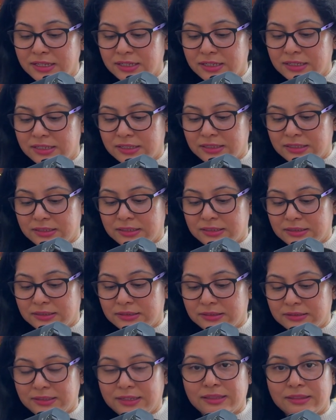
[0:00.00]

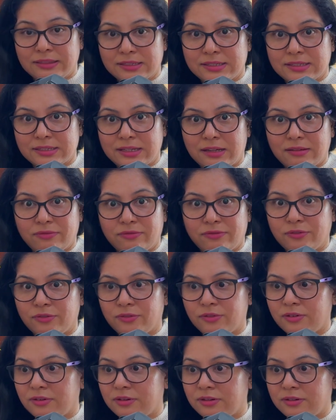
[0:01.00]
in the scuff
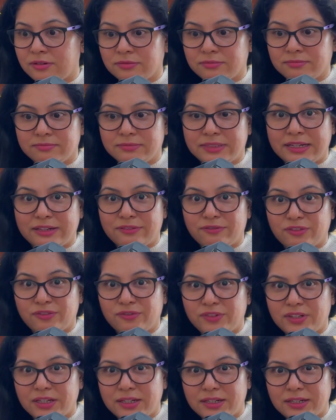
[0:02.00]
for
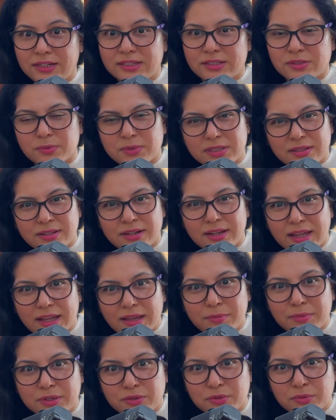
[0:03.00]
10-15 days. What's going to
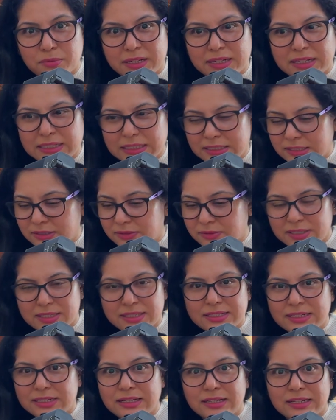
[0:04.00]
happen to my tea? It's going to
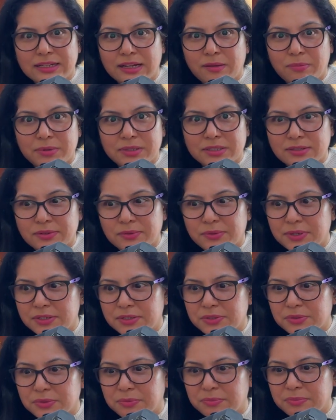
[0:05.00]
stink up. It's
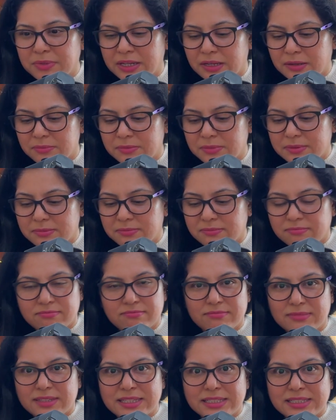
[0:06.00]
going to become
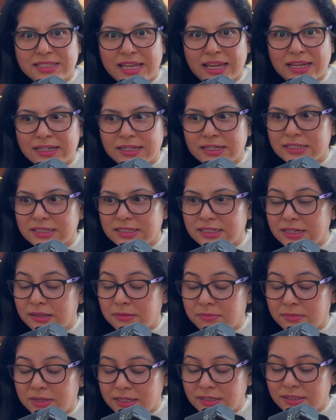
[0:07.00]
stagnant, and I
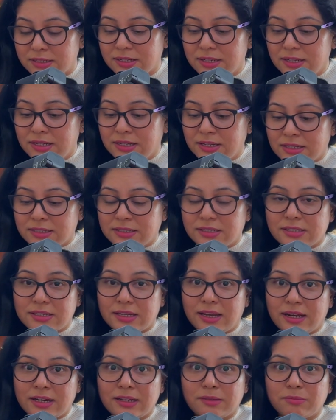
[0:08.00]
might just
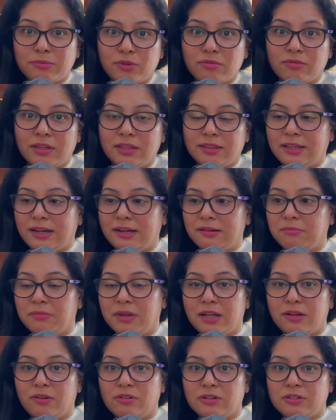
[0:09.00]
end up throwing that
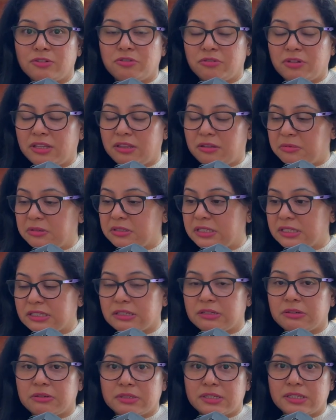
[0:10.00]
mug altogether because it's
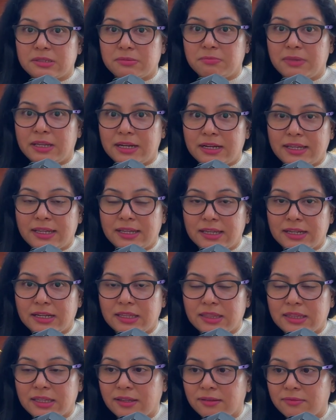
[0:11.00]
going to smell like
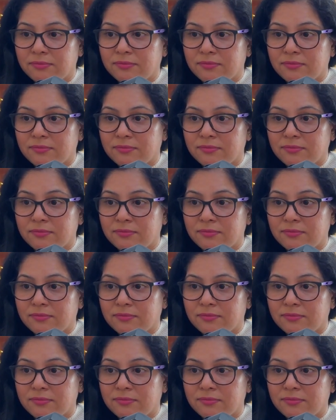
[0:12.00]
anything.